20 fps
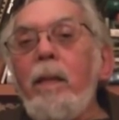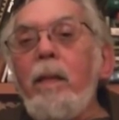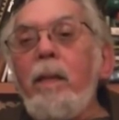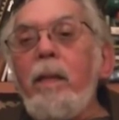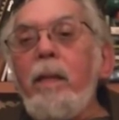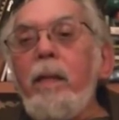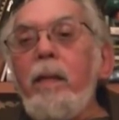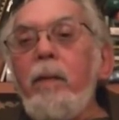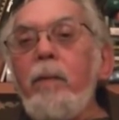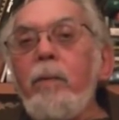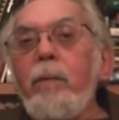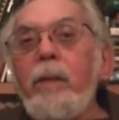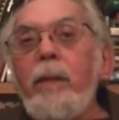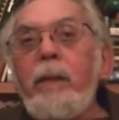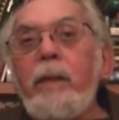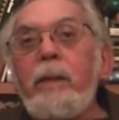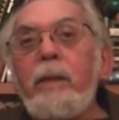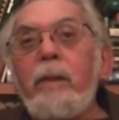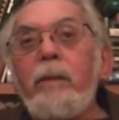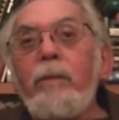the
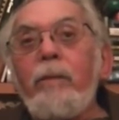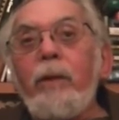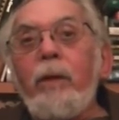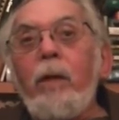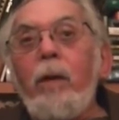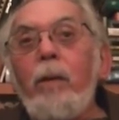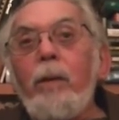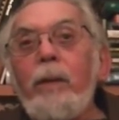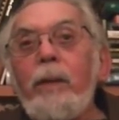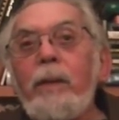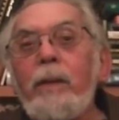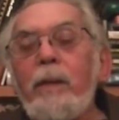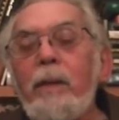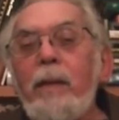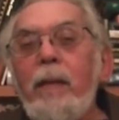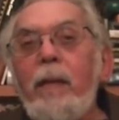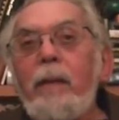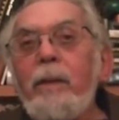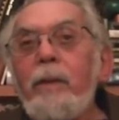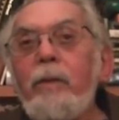reason for going to
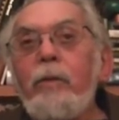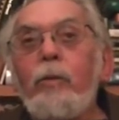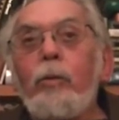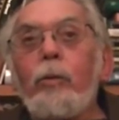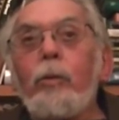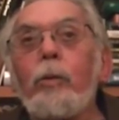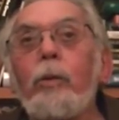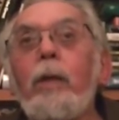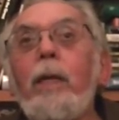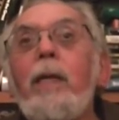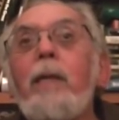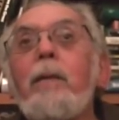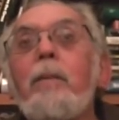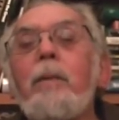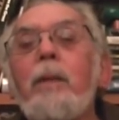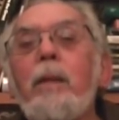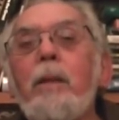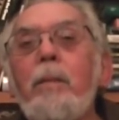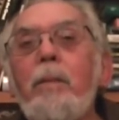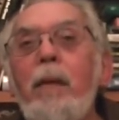that
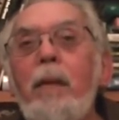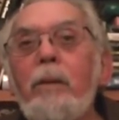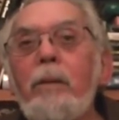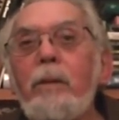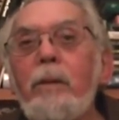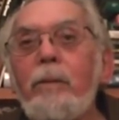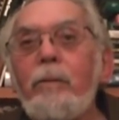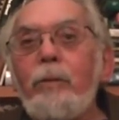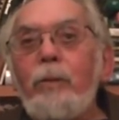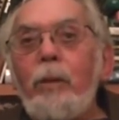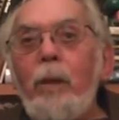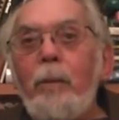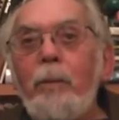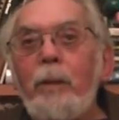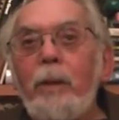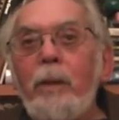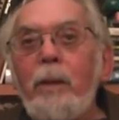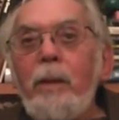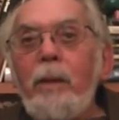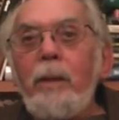incredible amount of
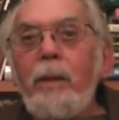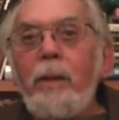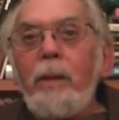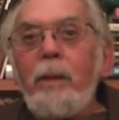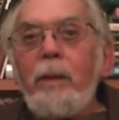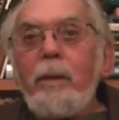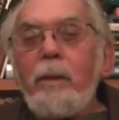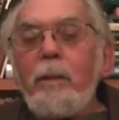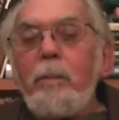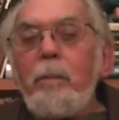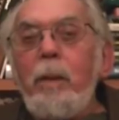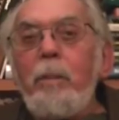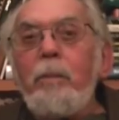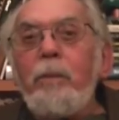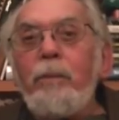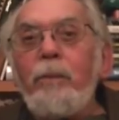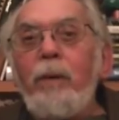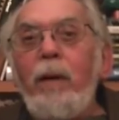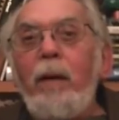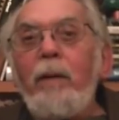trouble to
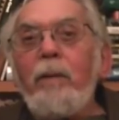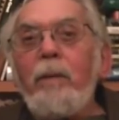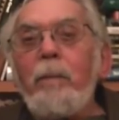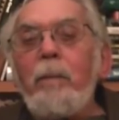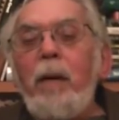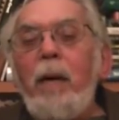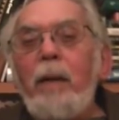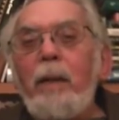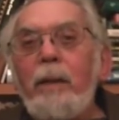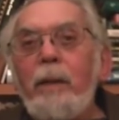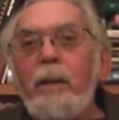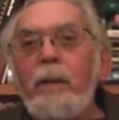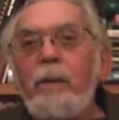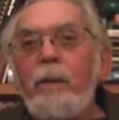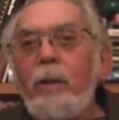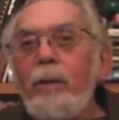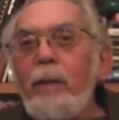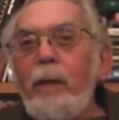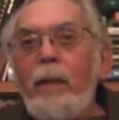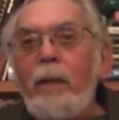mummify a body
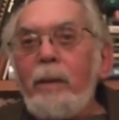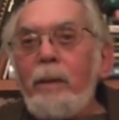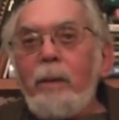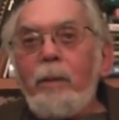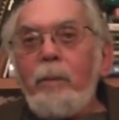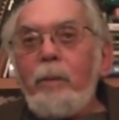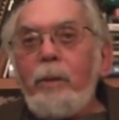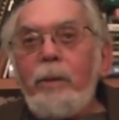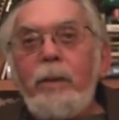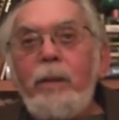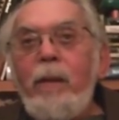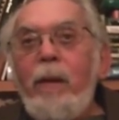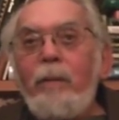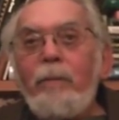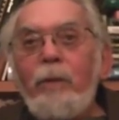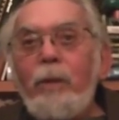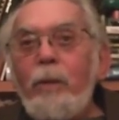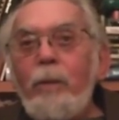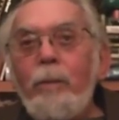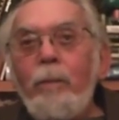so that it would
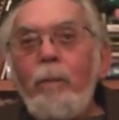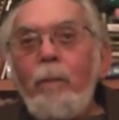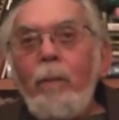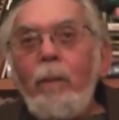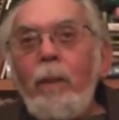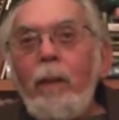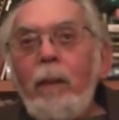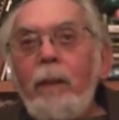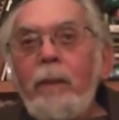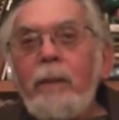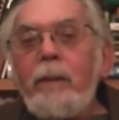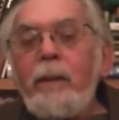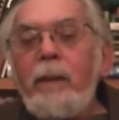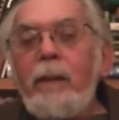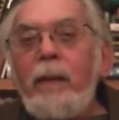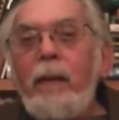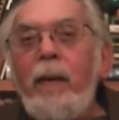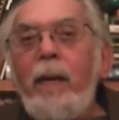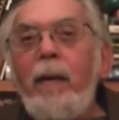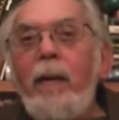never
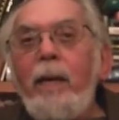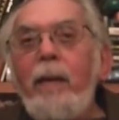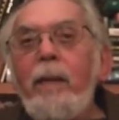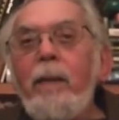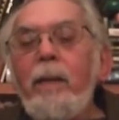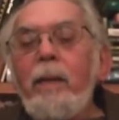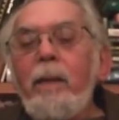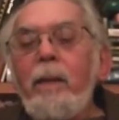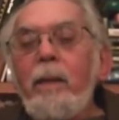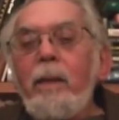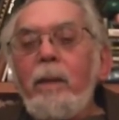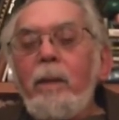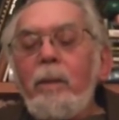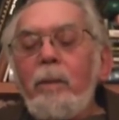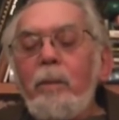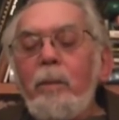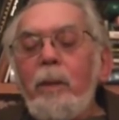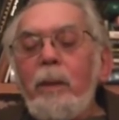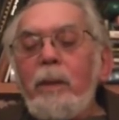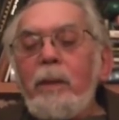decay
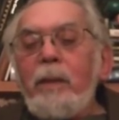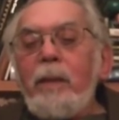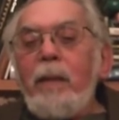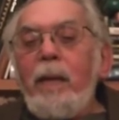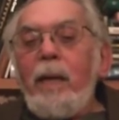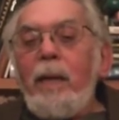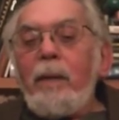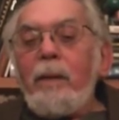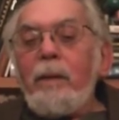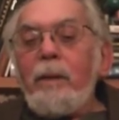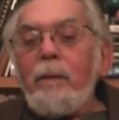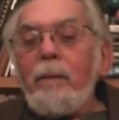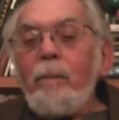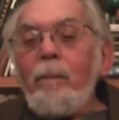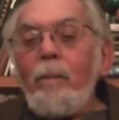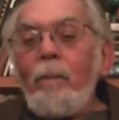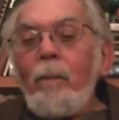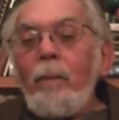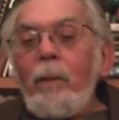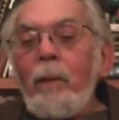was that
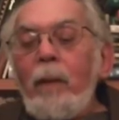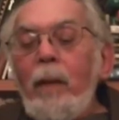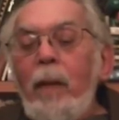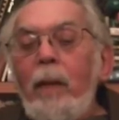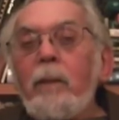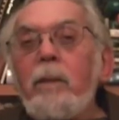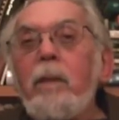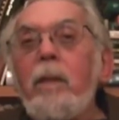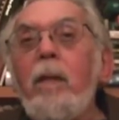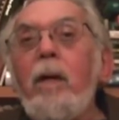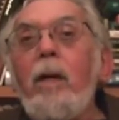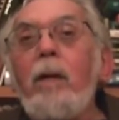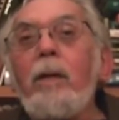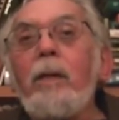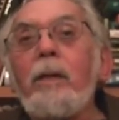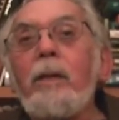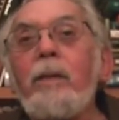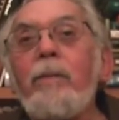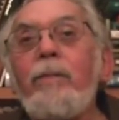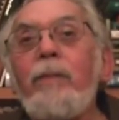as long
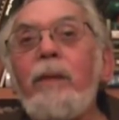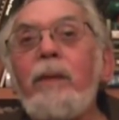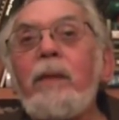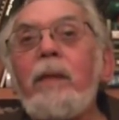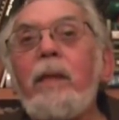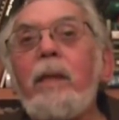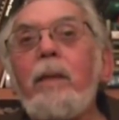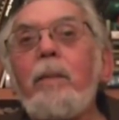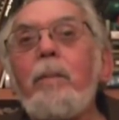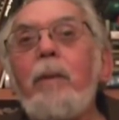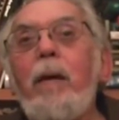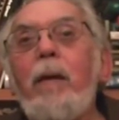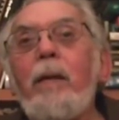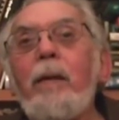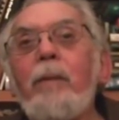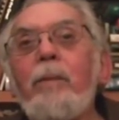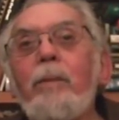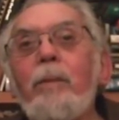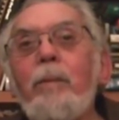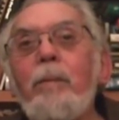as the physical
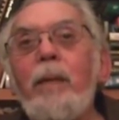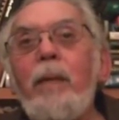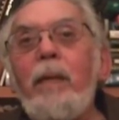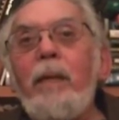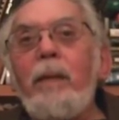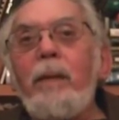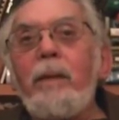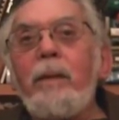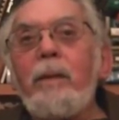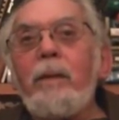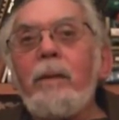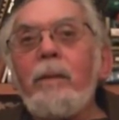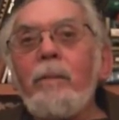body remained,